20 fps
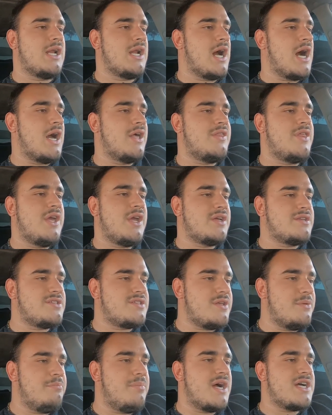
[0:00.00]
I think it's
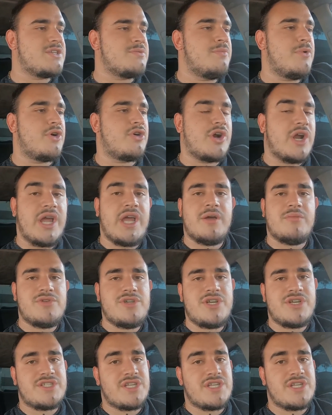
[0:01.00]
the best motor AMG has